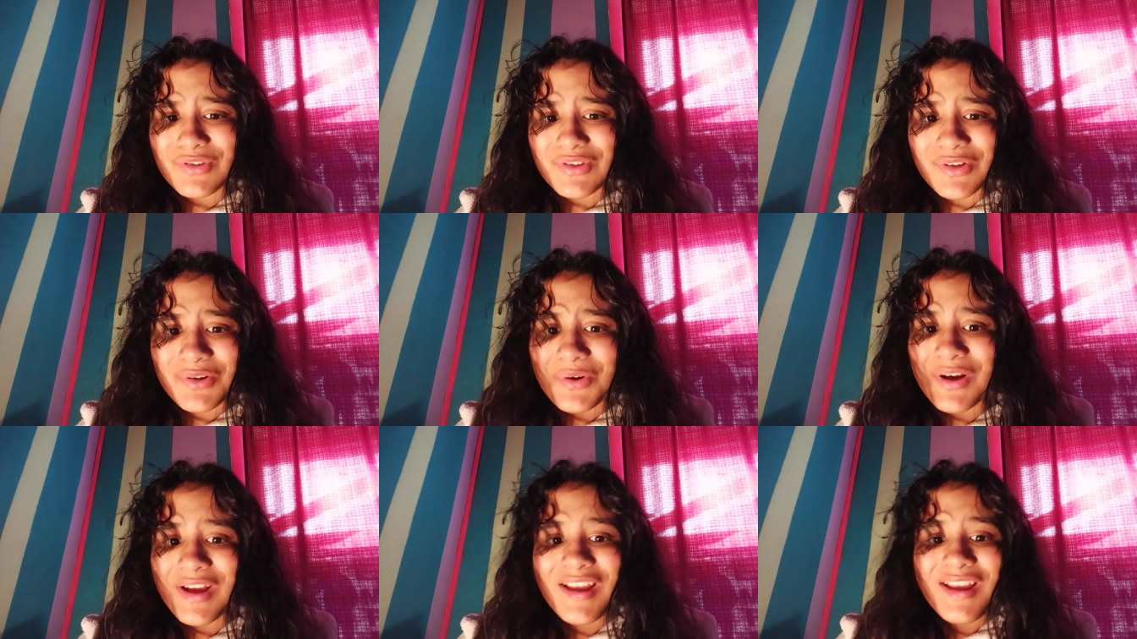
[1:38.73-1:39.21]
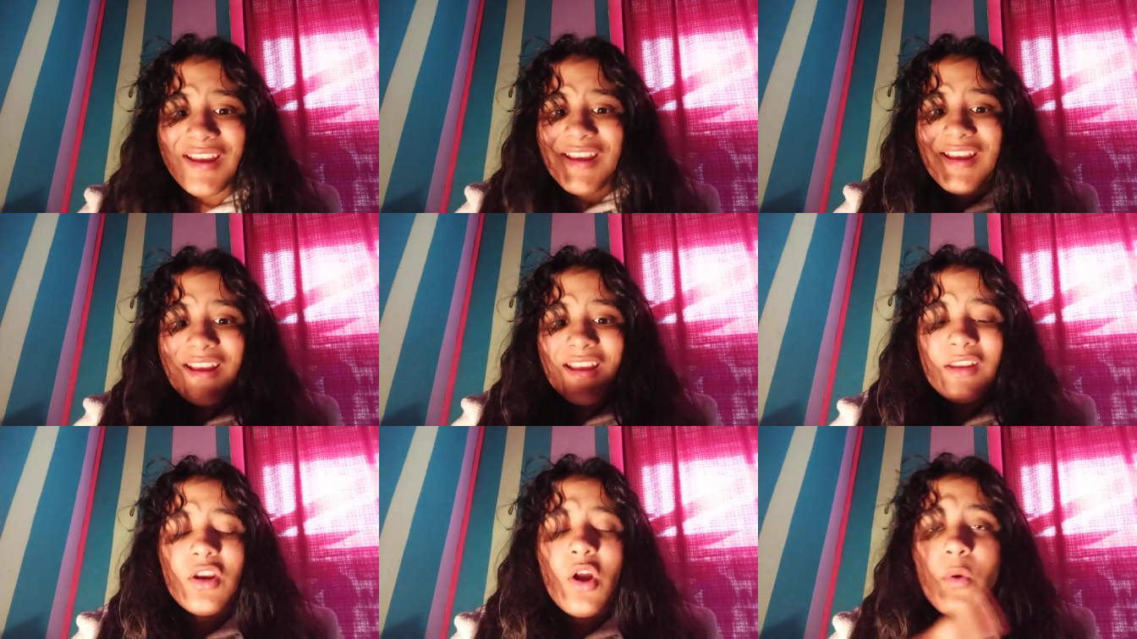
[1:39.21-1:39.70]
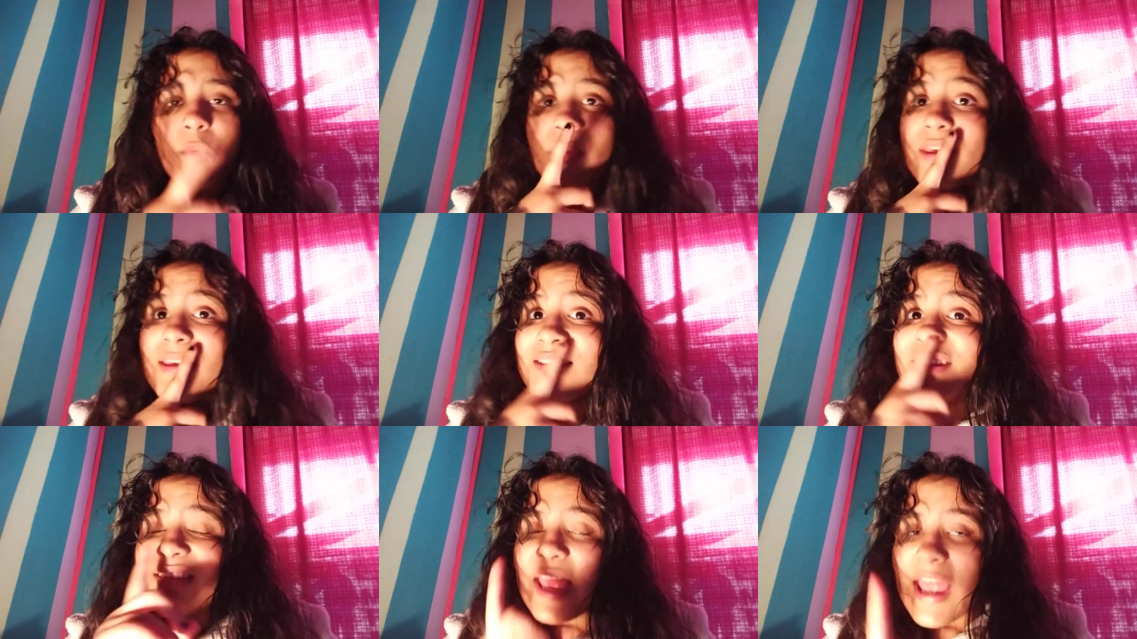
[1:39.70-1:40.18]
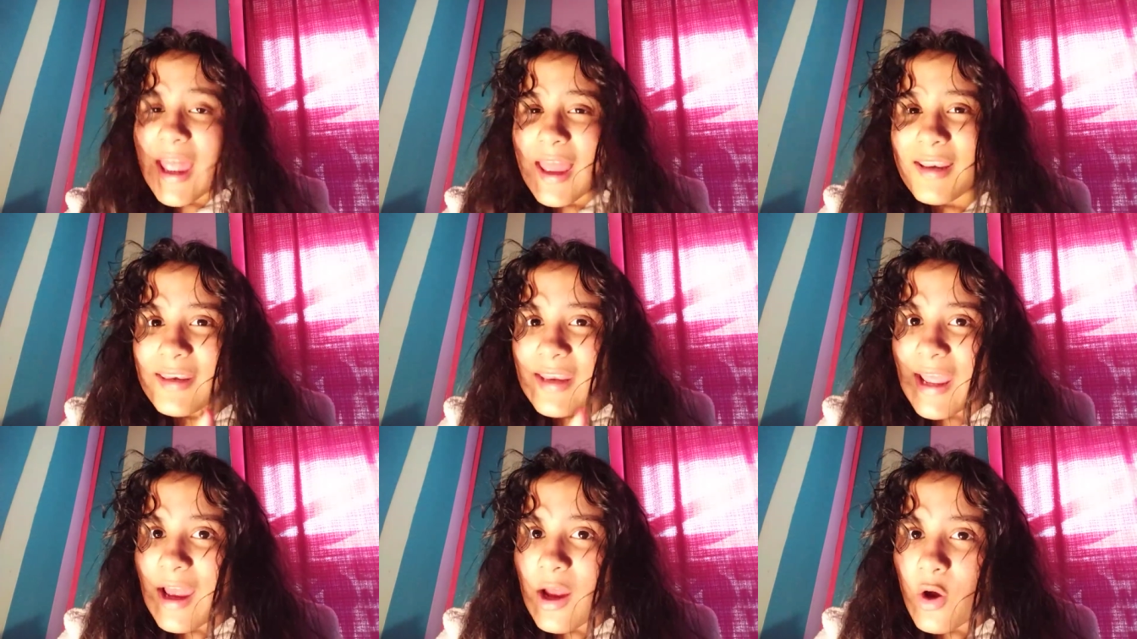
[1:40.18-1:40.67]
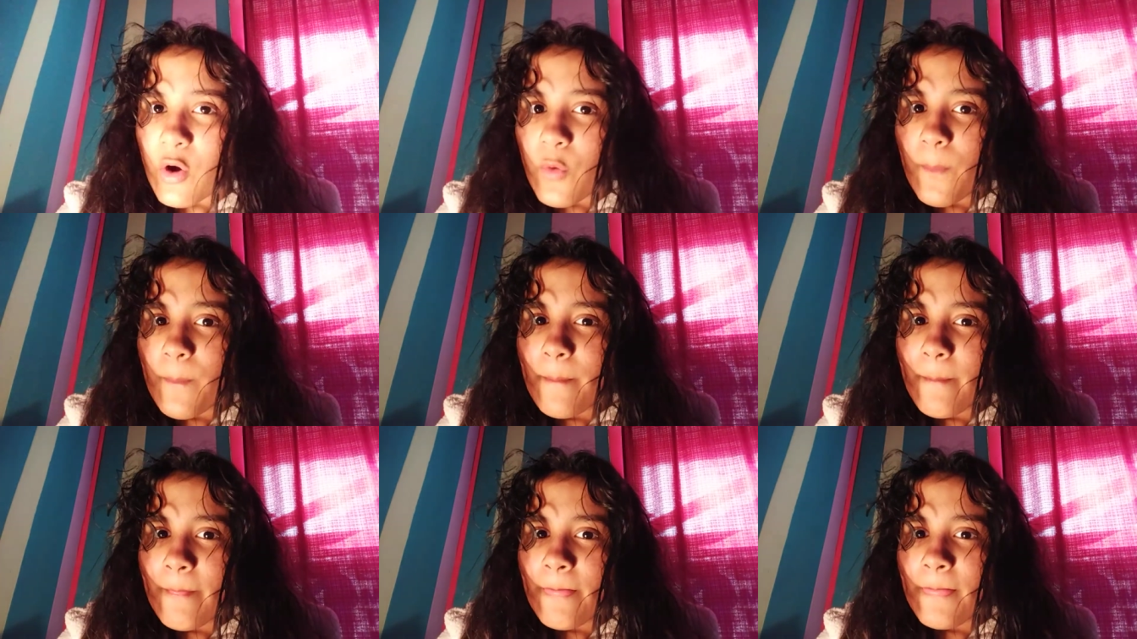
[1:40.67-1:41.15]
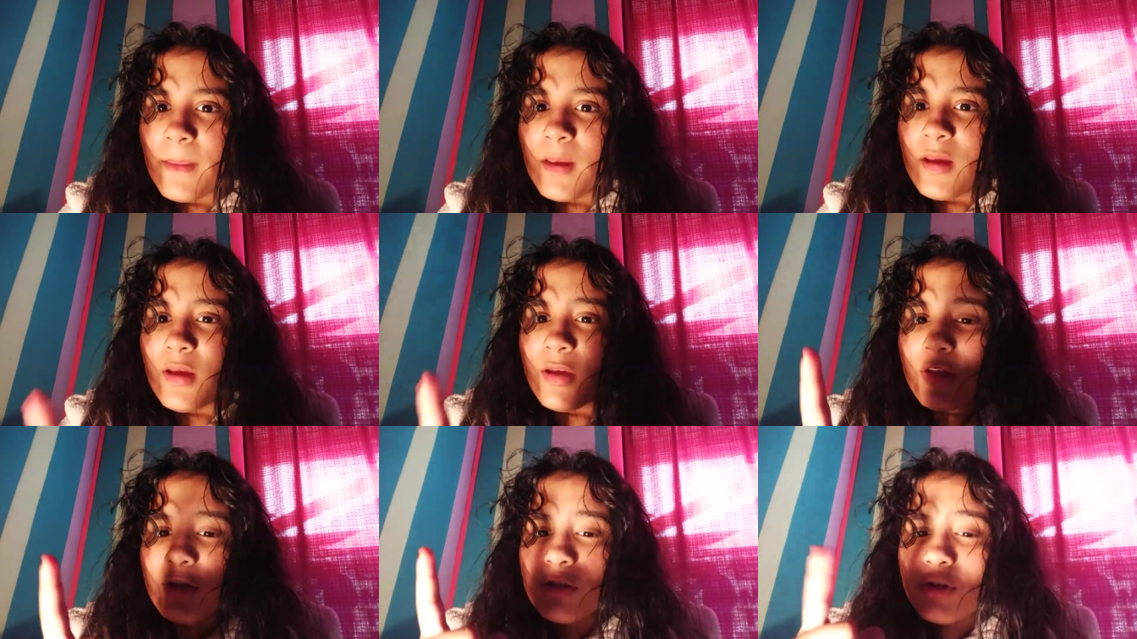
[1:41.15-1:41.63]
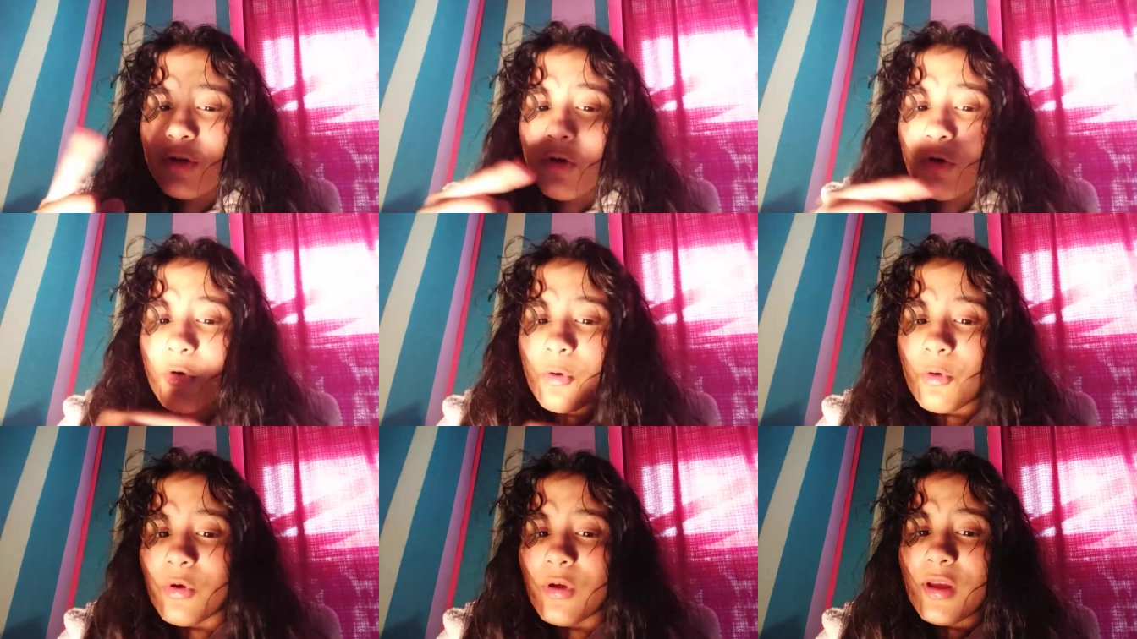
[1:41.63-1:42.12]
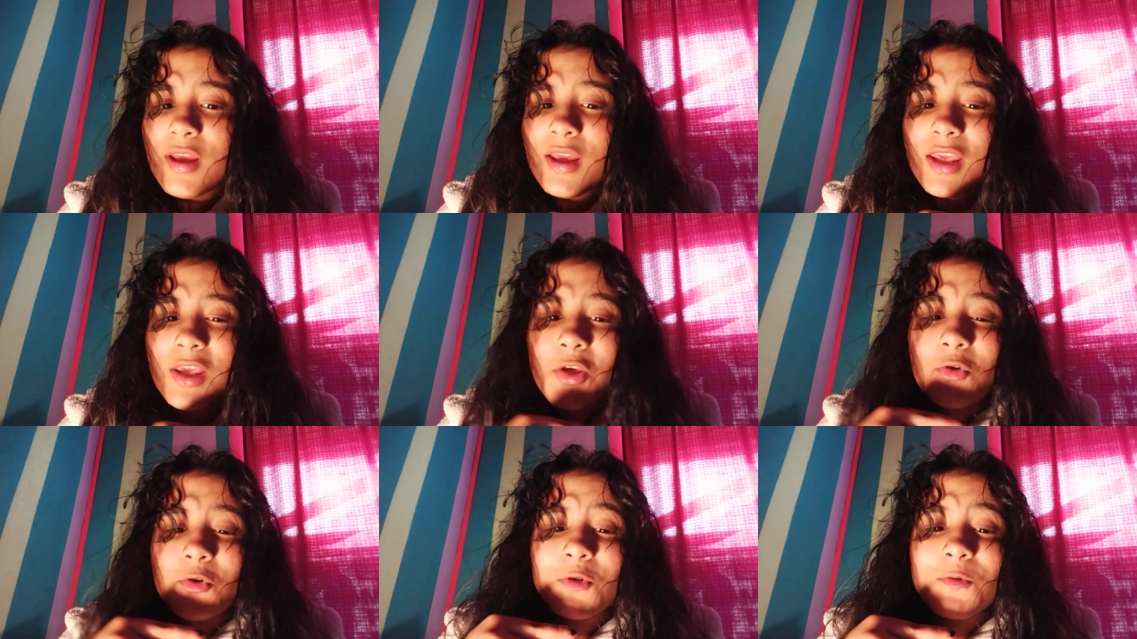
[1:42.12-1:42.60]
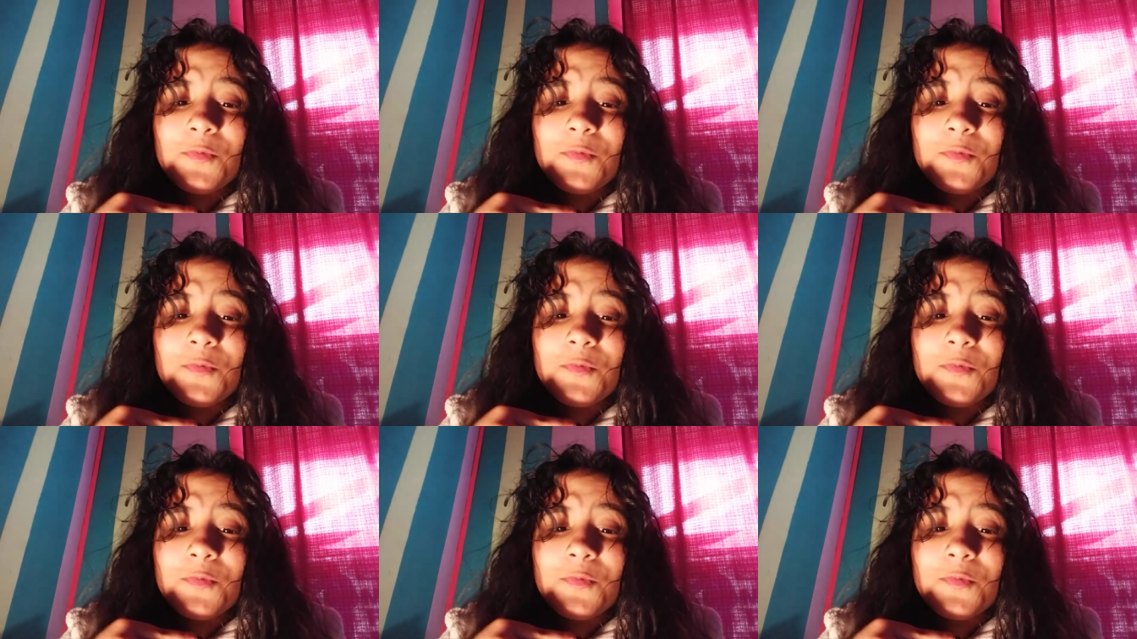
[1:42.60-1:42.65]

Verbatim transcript: So, no, he's ten now. So he was